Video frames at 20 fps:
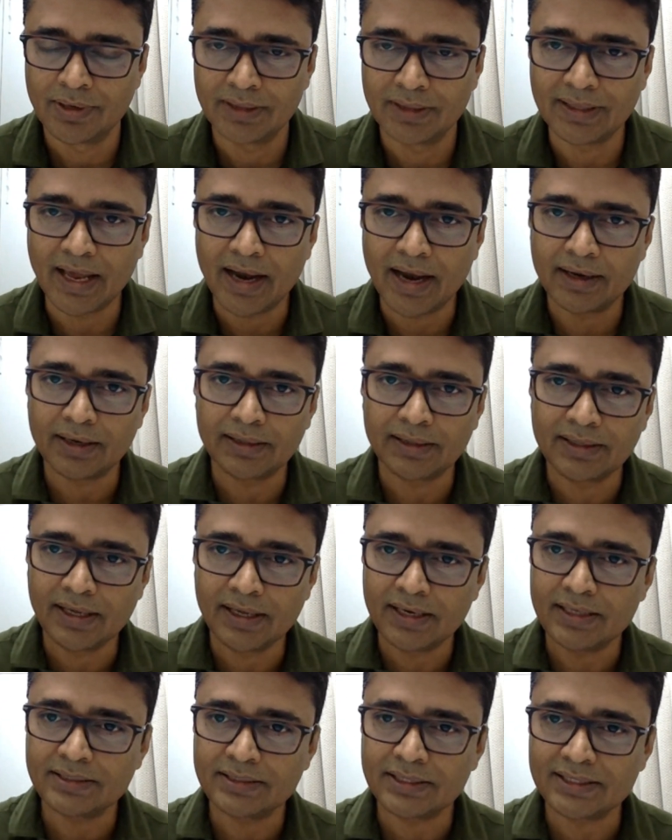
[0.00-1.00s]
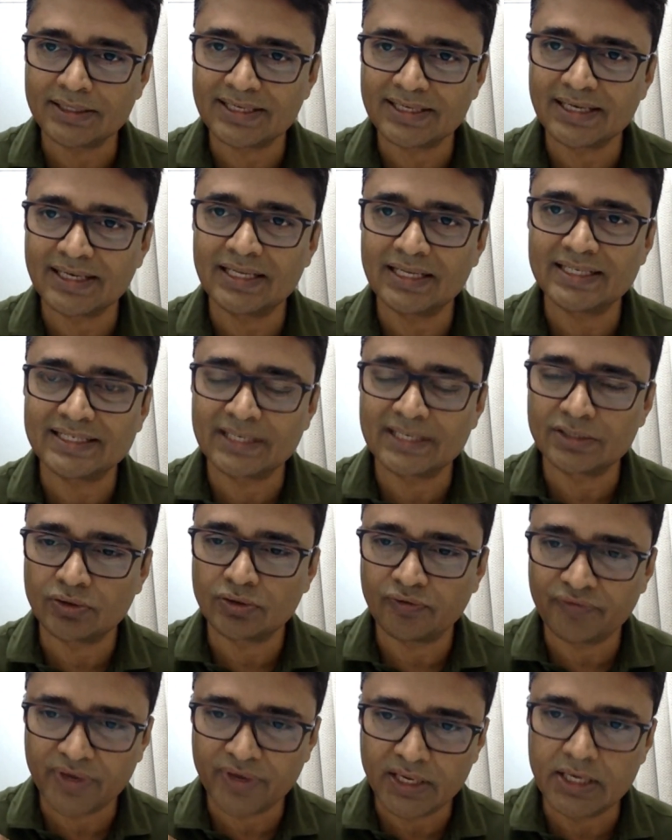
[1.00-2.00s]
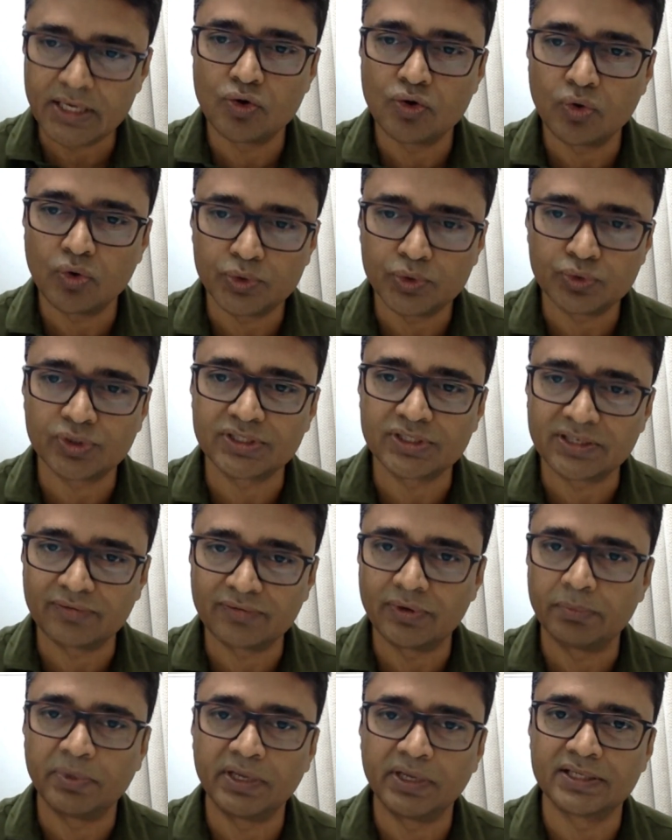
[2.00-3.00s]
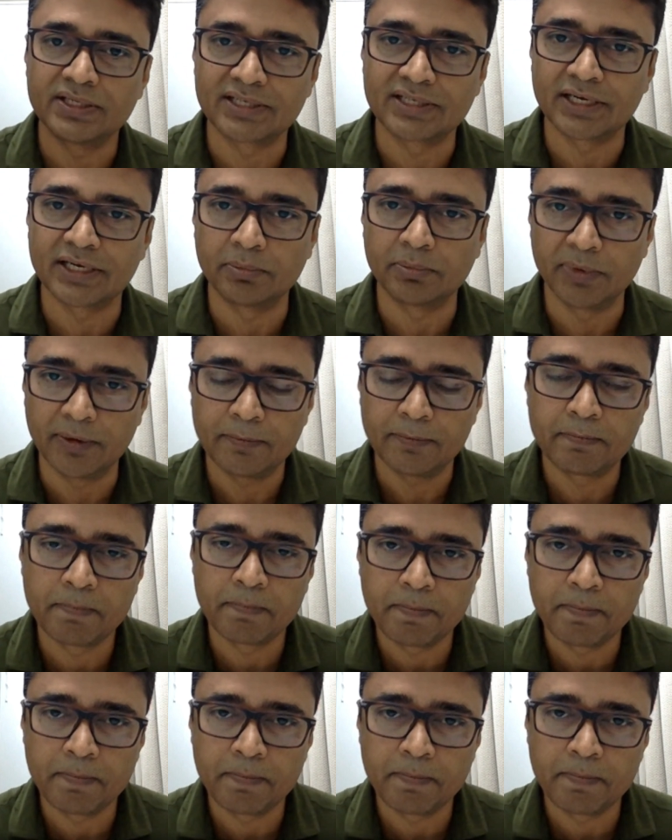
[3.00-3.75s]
that there is a subtle sense of ego which was developing inside me.